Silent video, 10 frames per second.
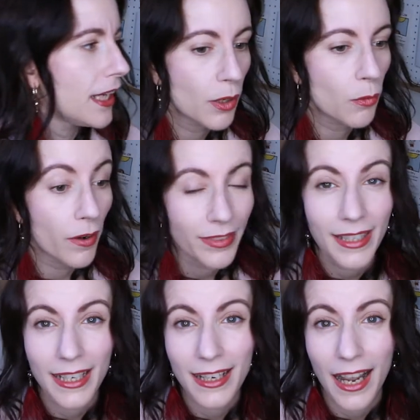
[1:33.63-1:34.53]
But one
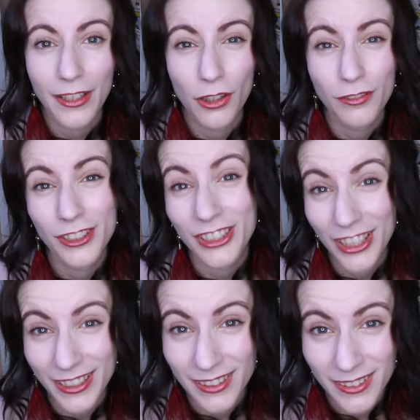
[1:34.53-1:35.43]
thing I know for
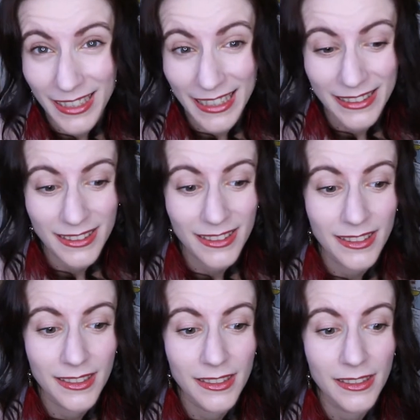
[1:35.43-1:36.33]
certain
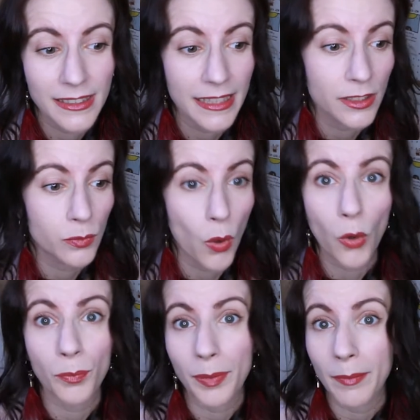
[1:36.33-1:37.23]
is this
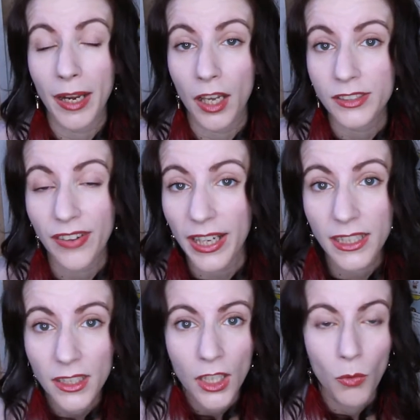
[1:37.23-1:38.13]
won't be my last
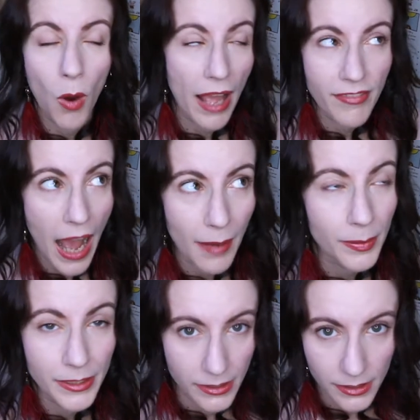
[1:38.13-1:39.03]
fight. Whatever
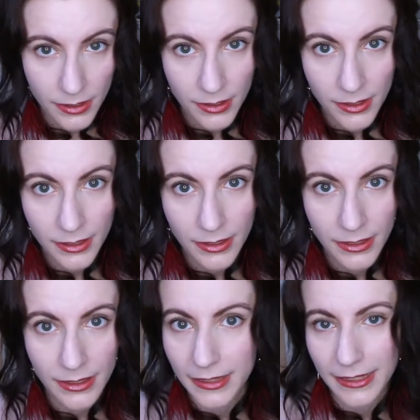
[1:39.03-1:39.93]
happens,
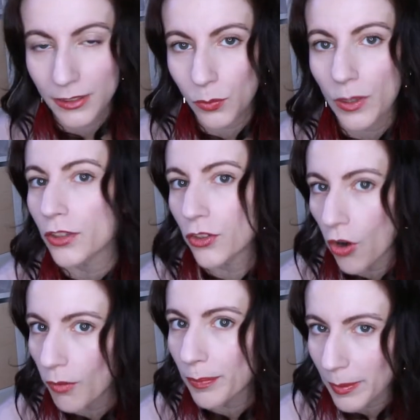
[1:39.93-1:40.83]
this will
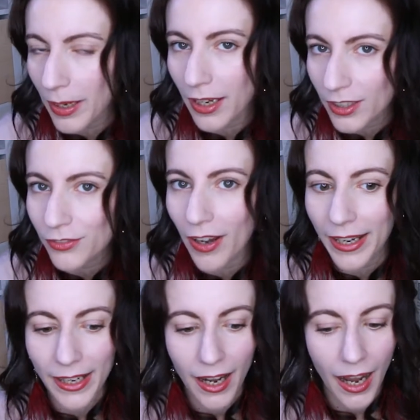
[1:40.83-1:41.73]
not be my last
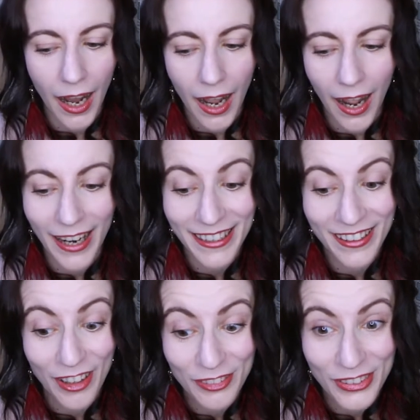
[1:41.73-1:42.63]
fight. I
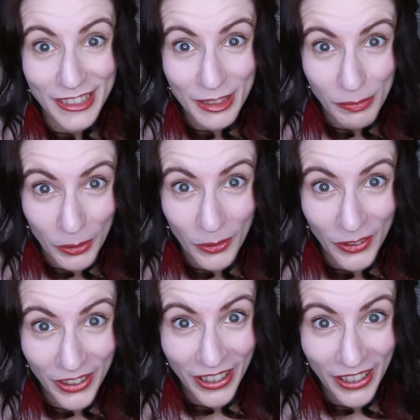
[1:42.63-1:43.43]
love this sport.